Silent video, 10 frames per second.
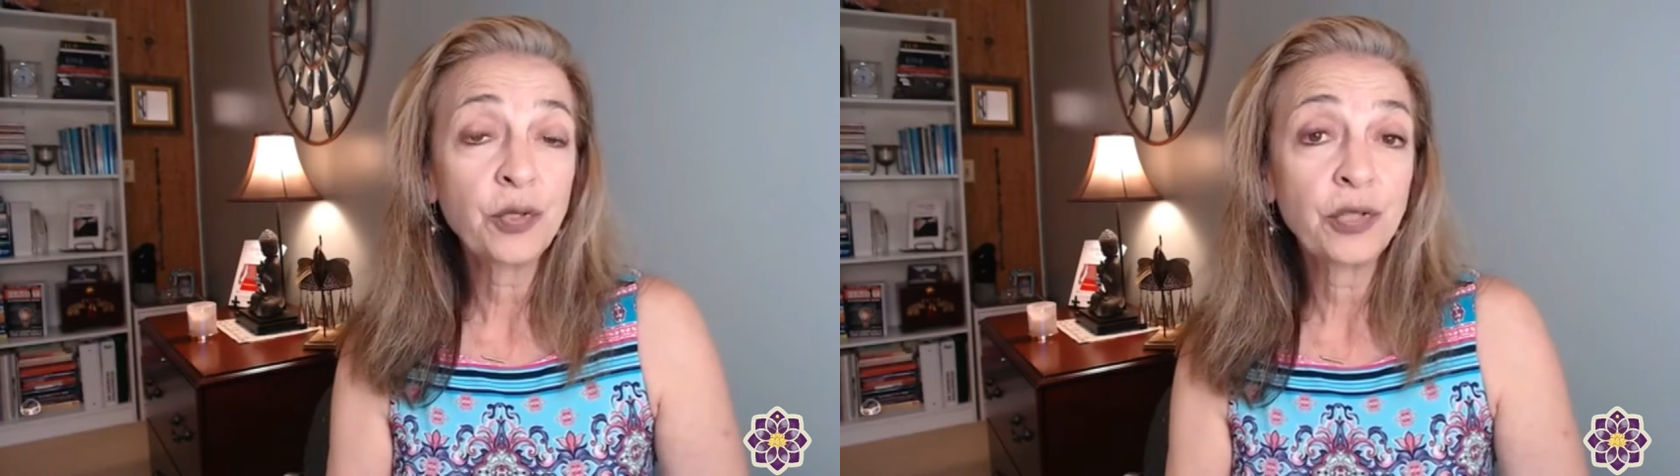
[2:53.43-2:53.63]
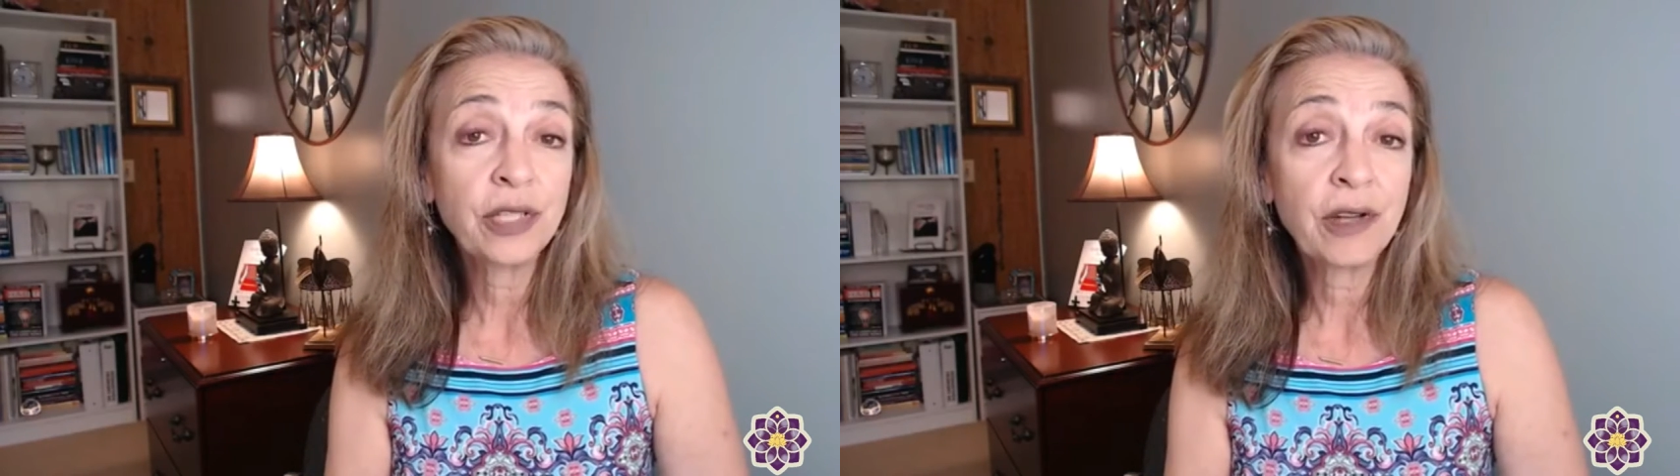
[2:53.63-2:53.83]

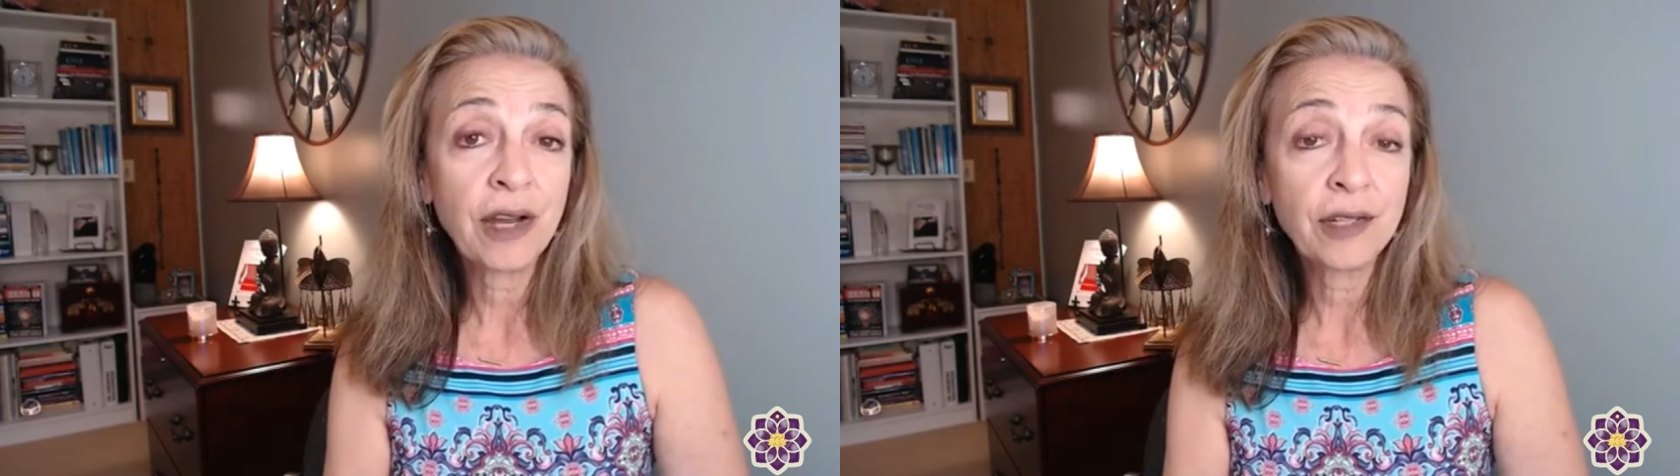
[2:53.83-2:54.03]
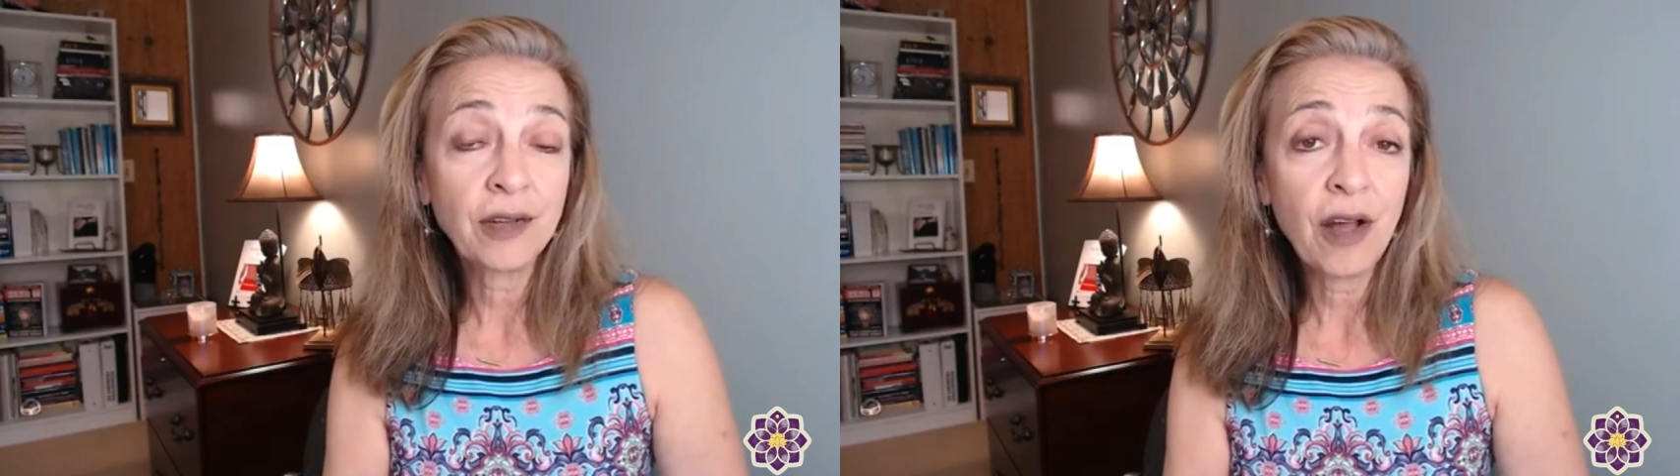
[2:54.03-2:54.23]
to the
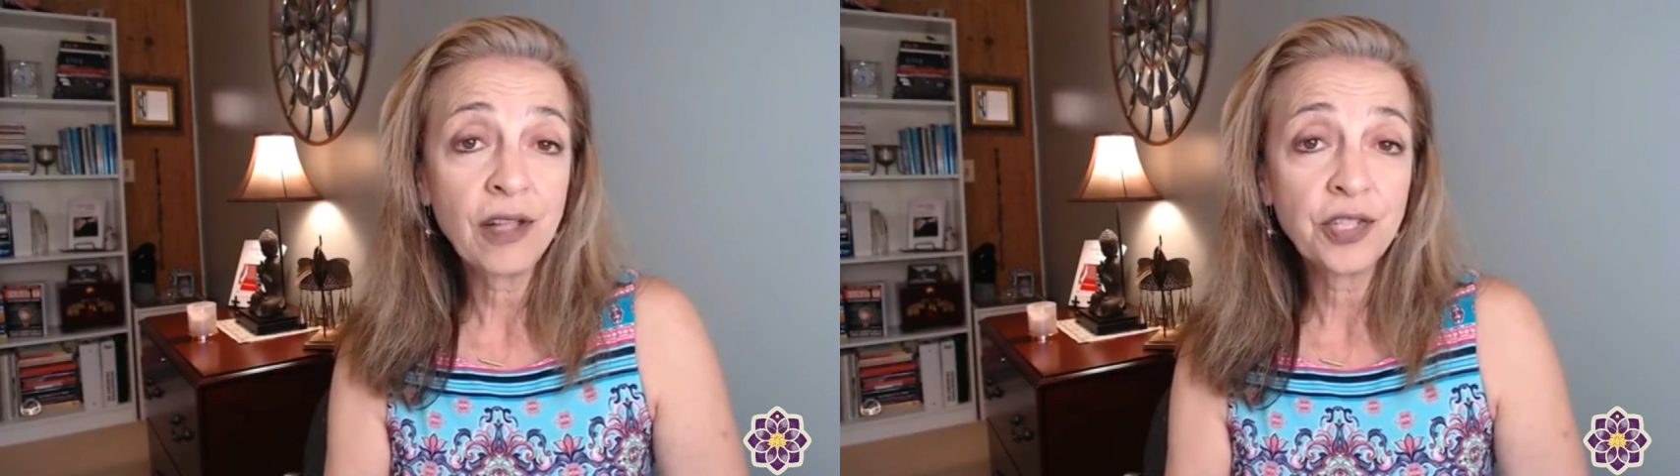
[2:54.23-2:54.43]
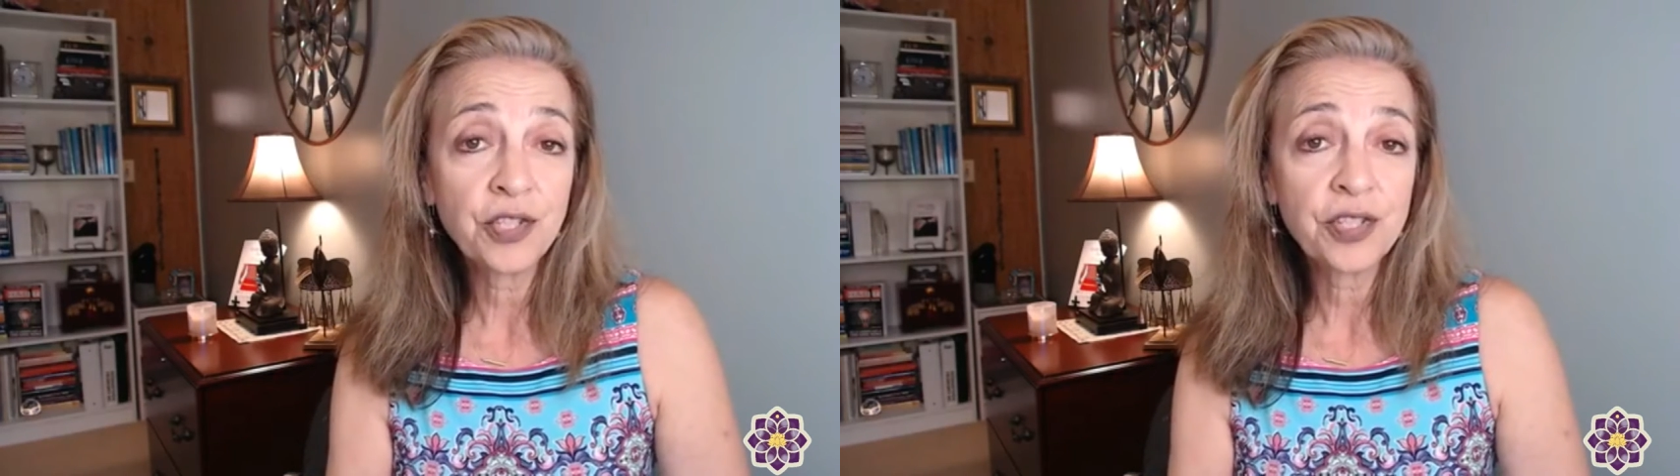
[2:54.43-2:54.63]

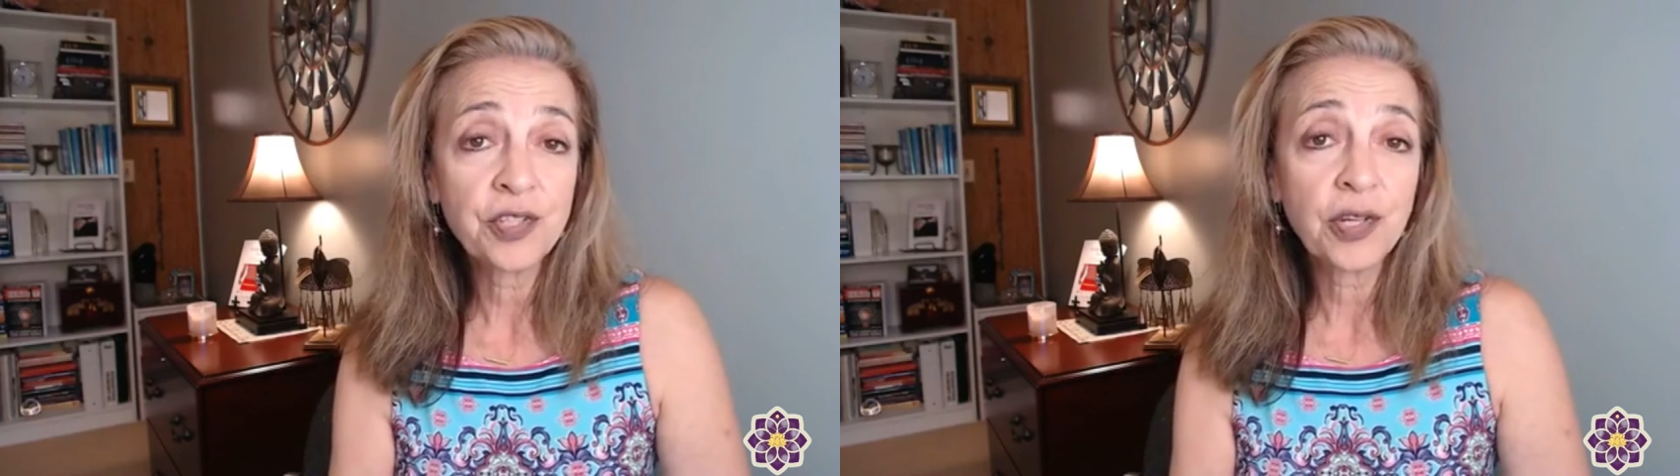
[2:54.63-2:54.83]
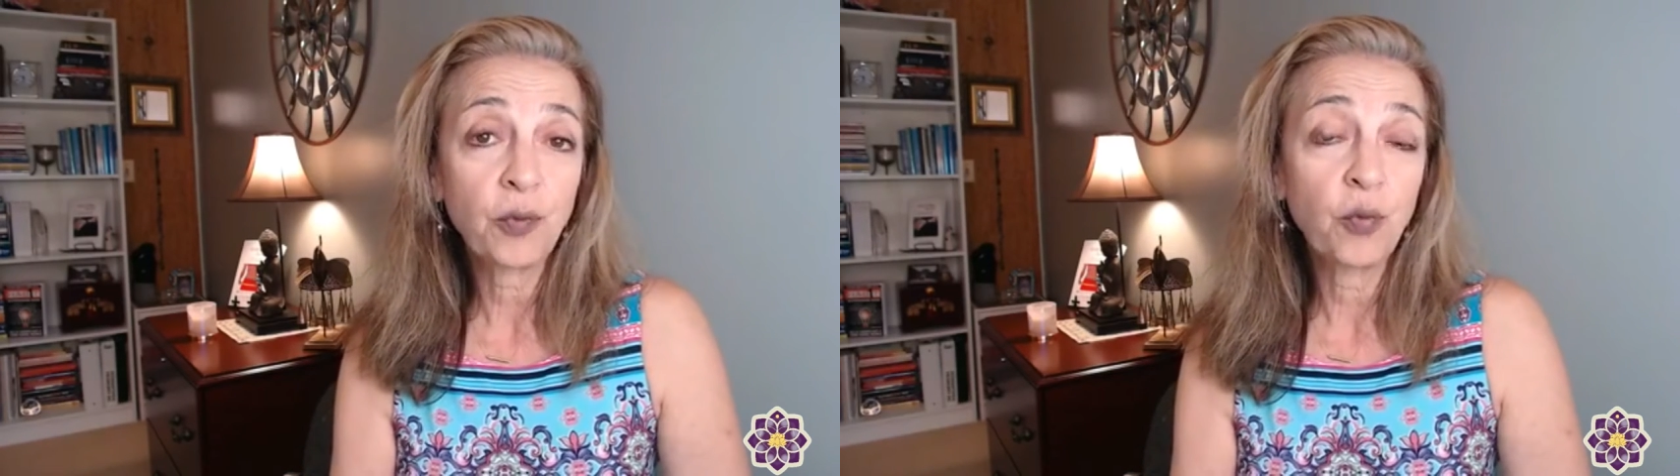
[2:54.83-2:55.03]

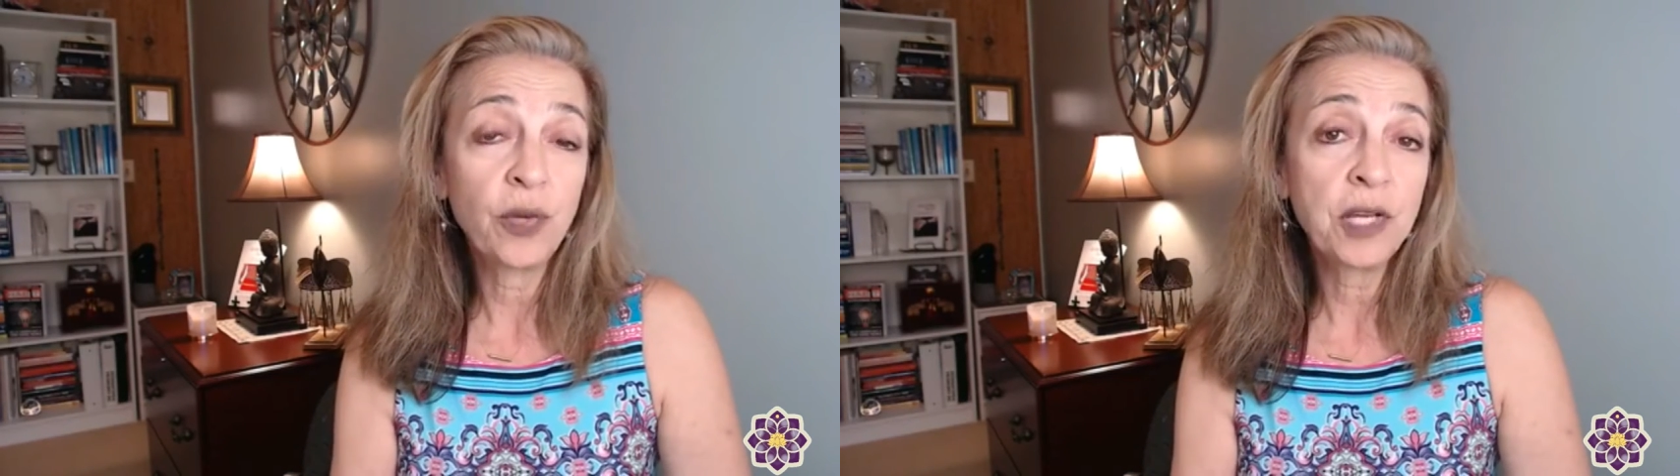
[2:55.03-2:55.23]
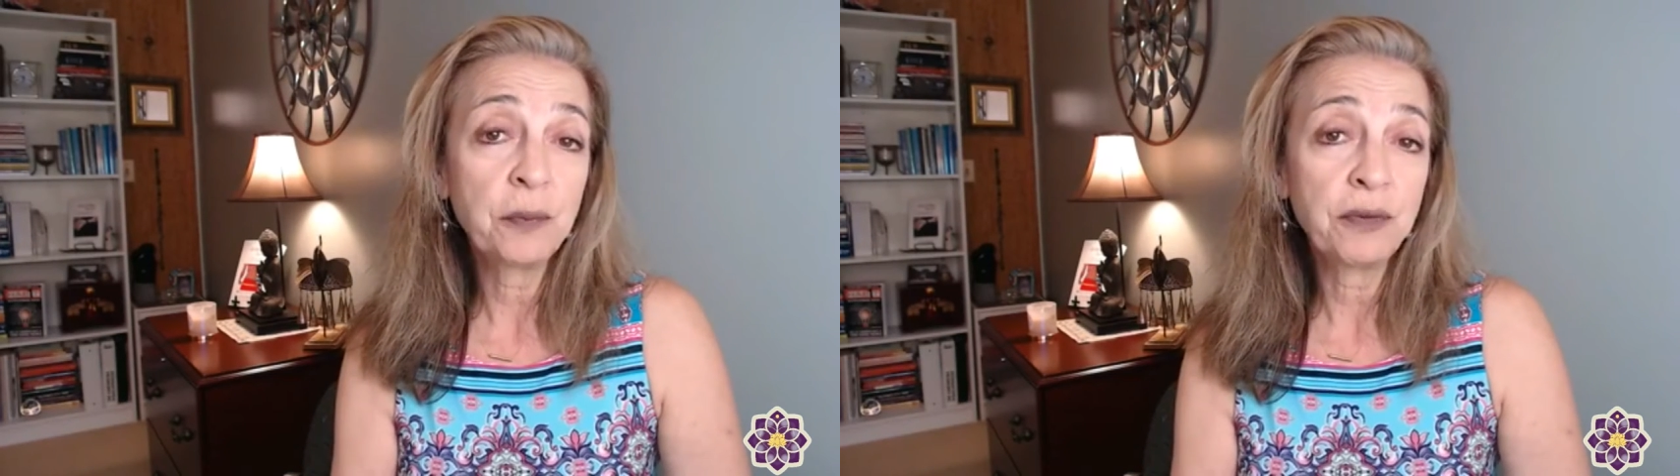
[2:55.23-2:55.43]
gynecologist a
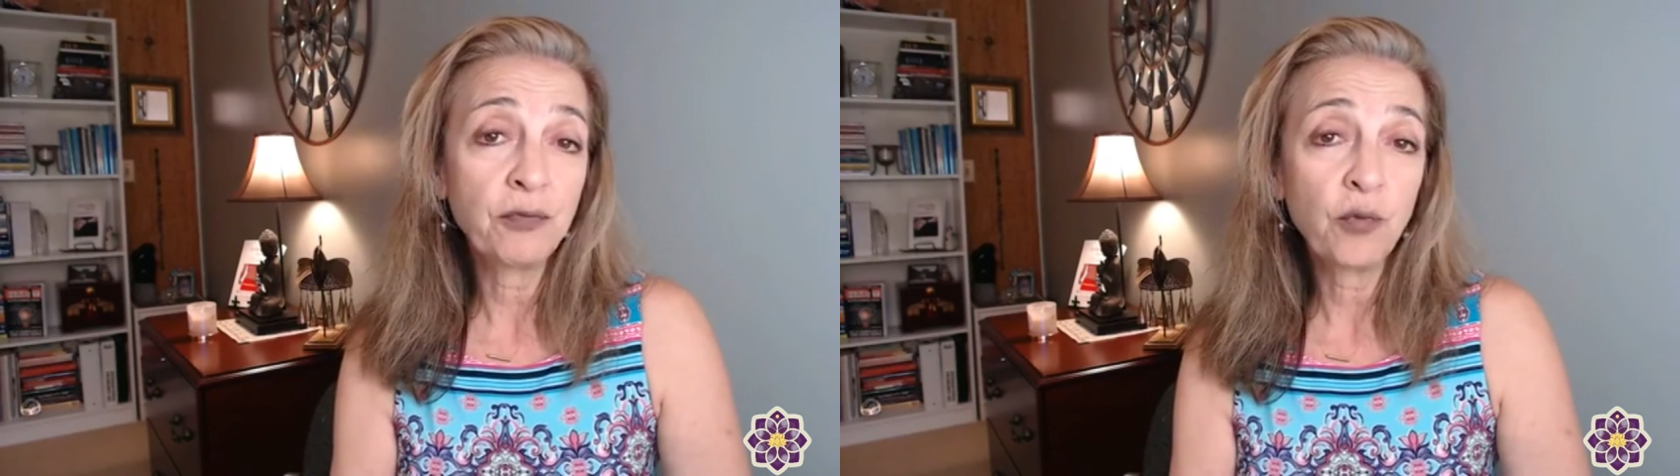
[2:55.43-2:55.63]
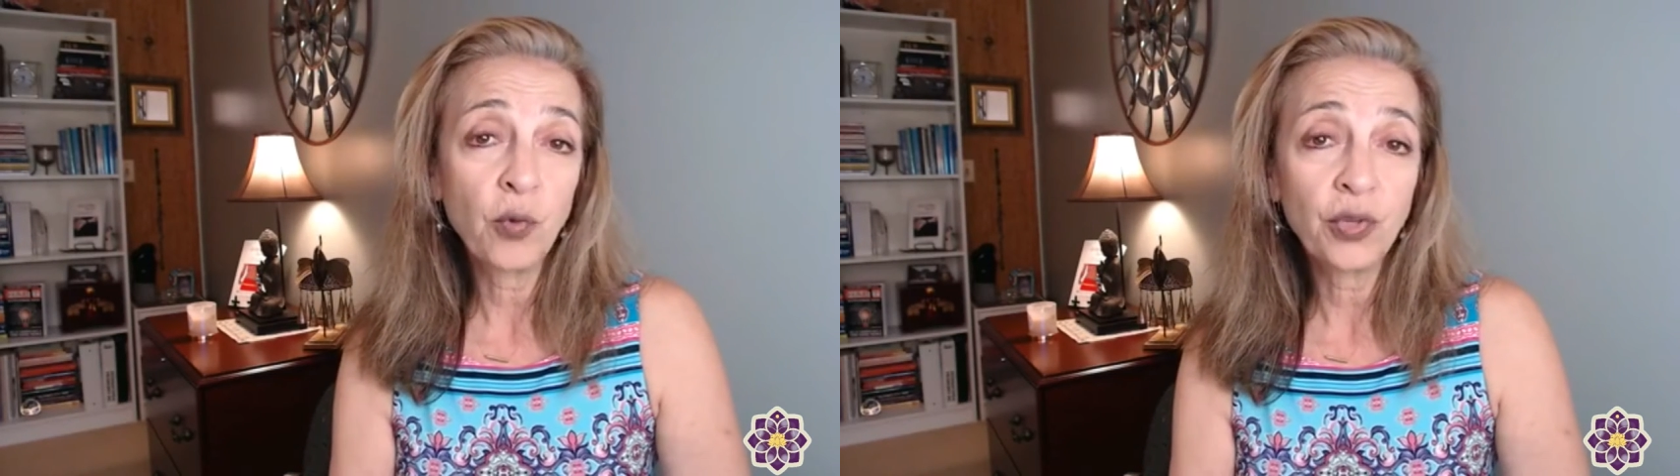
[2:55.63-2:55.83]
week
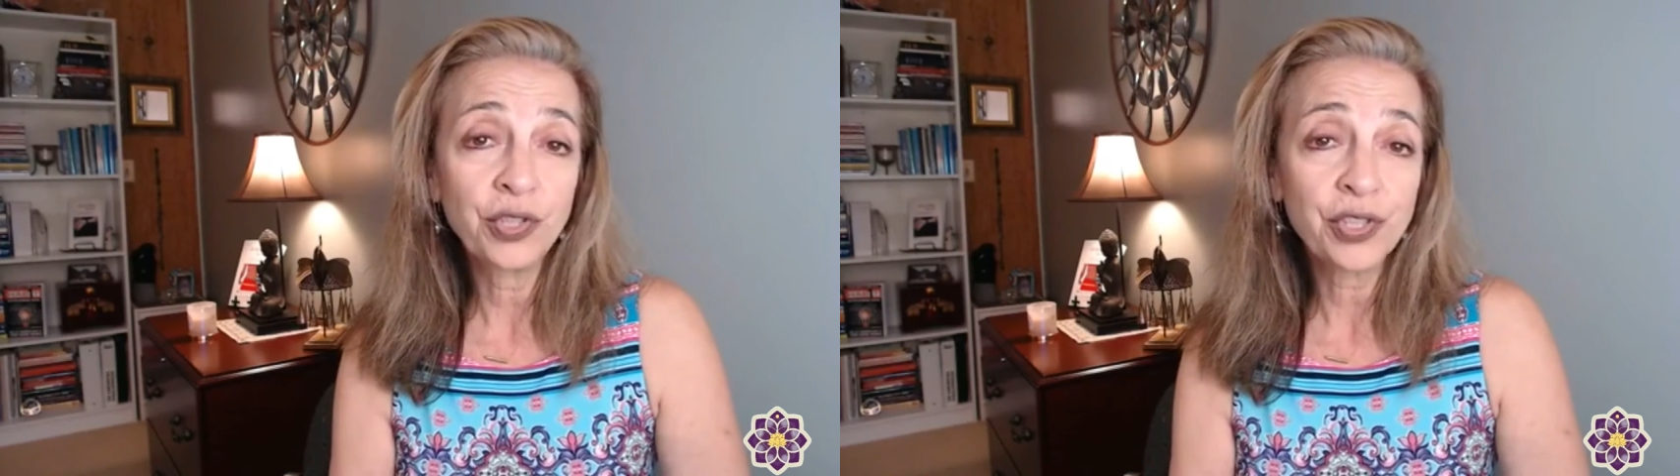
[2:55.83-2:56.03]
before